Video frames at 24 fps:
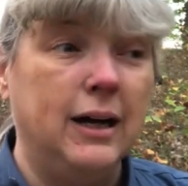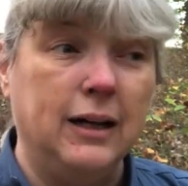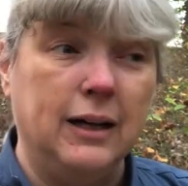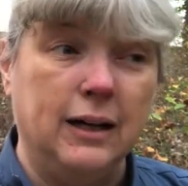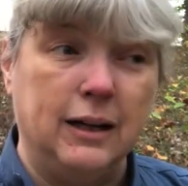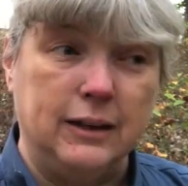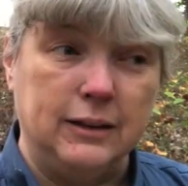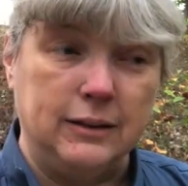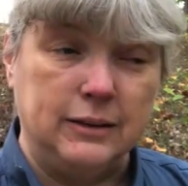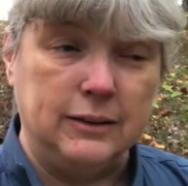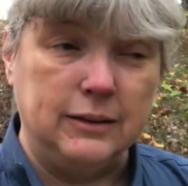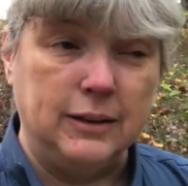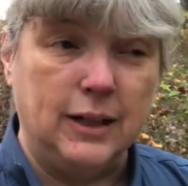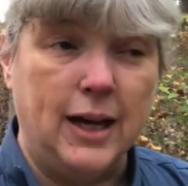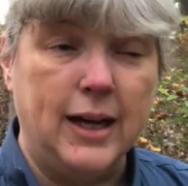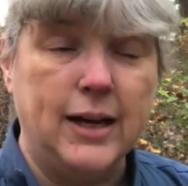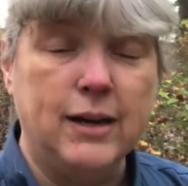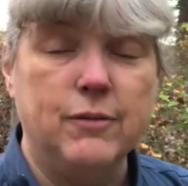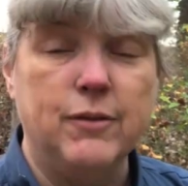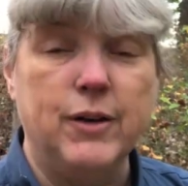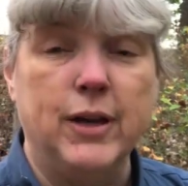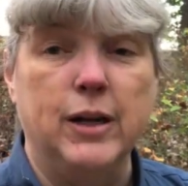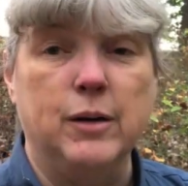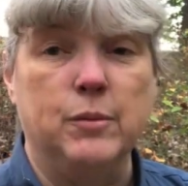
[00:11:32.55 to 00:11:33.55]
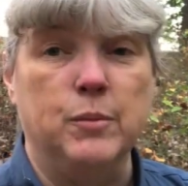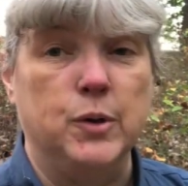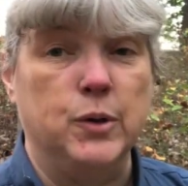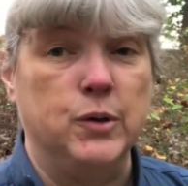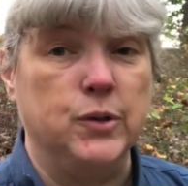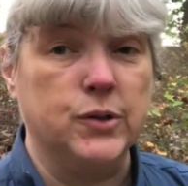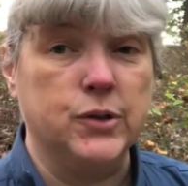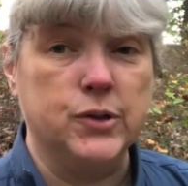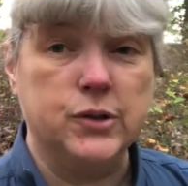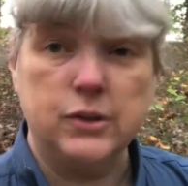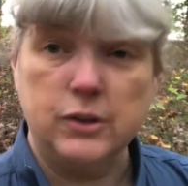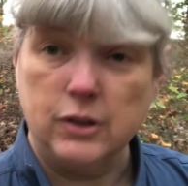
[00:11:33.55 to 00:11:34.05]
A lot of
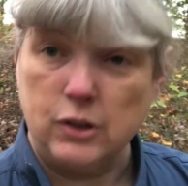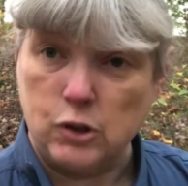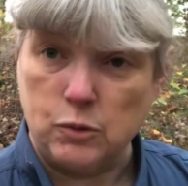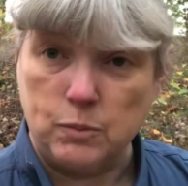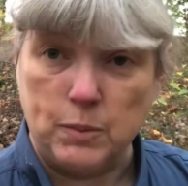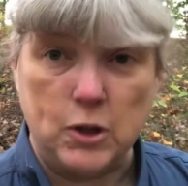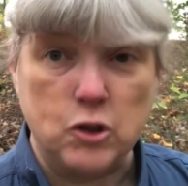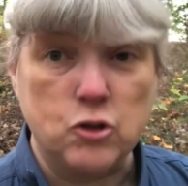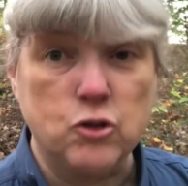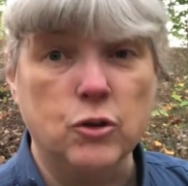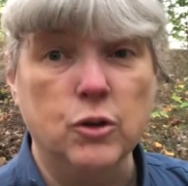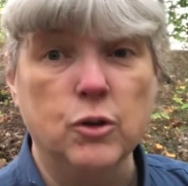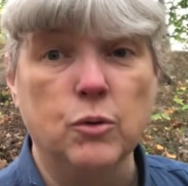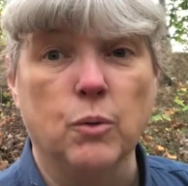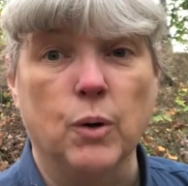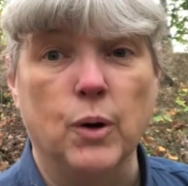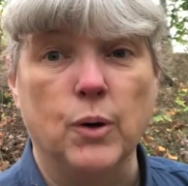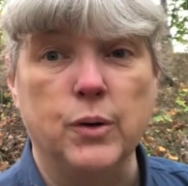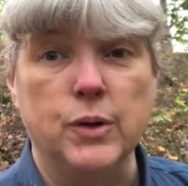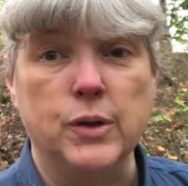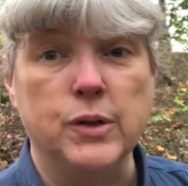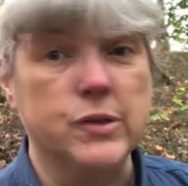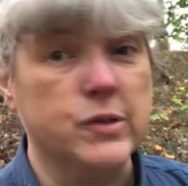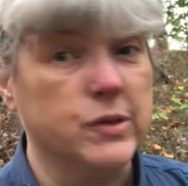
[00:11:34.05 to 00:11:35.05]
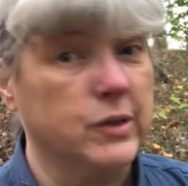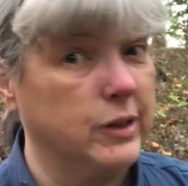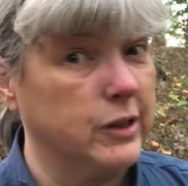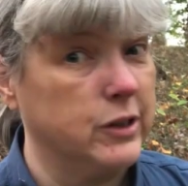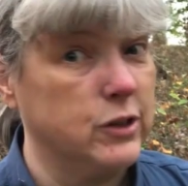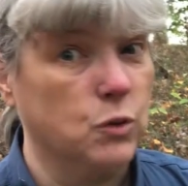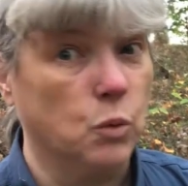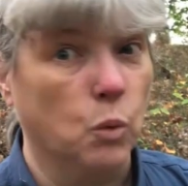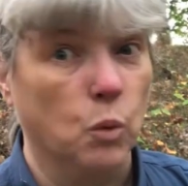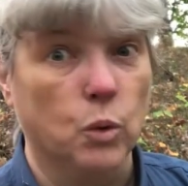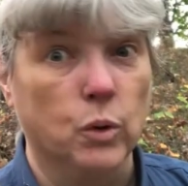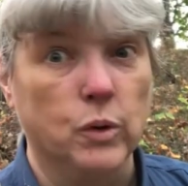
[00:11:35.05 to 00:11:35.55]
animals, especially rodents like
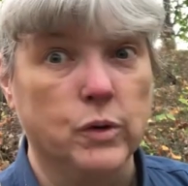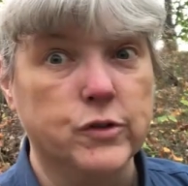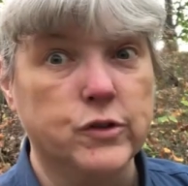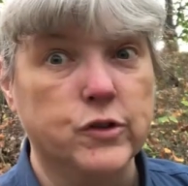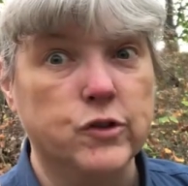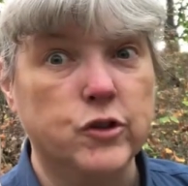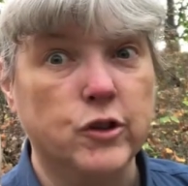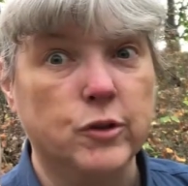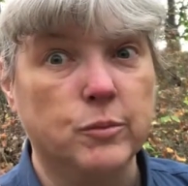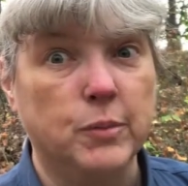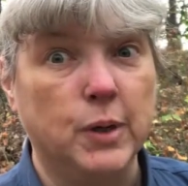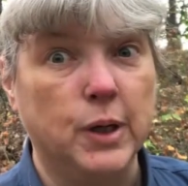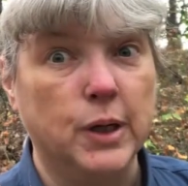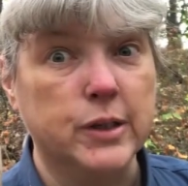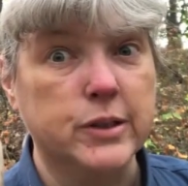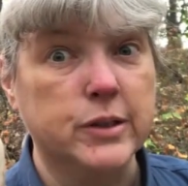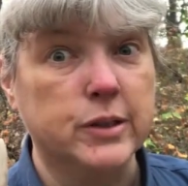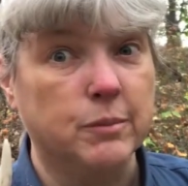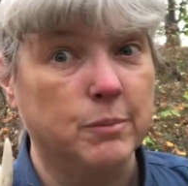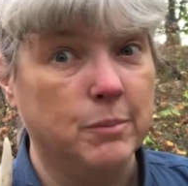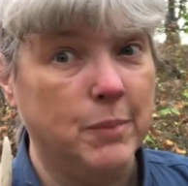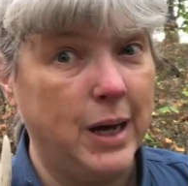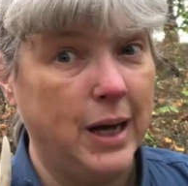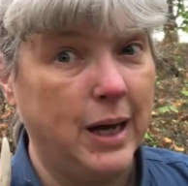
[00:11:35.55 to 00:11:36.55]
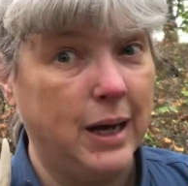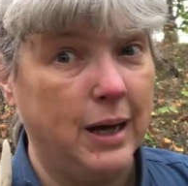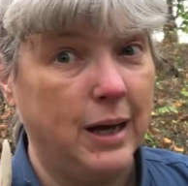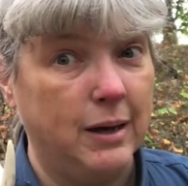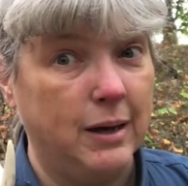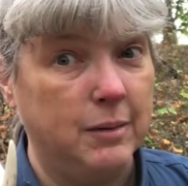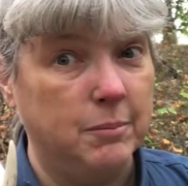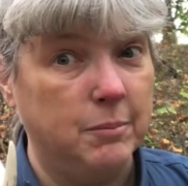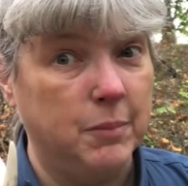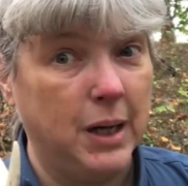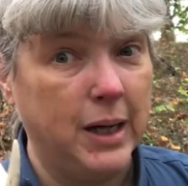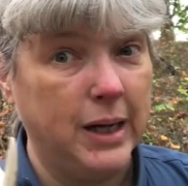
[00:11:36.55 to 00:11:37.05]
squirrels and chipmunks and
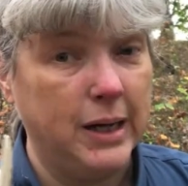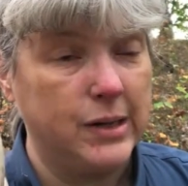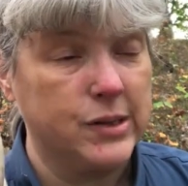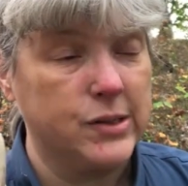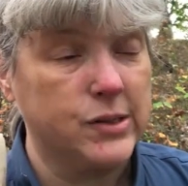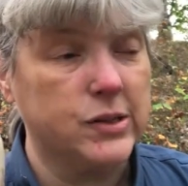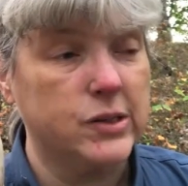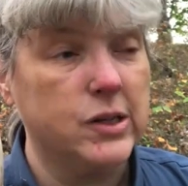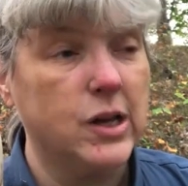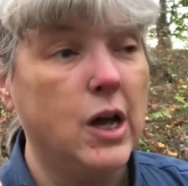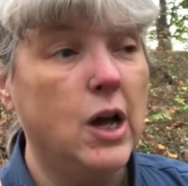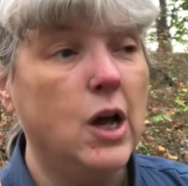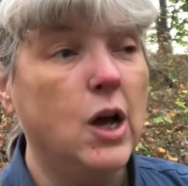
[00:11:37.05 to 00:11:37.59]
mice,